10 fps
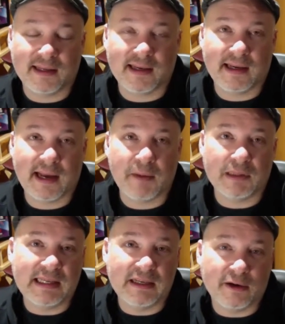Like, I
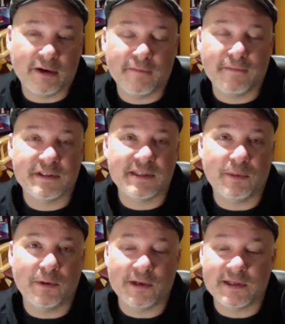would lean on her for
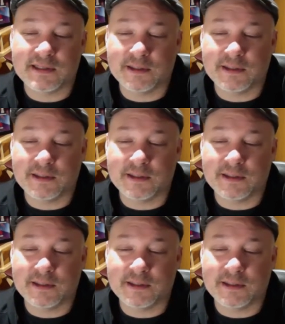support.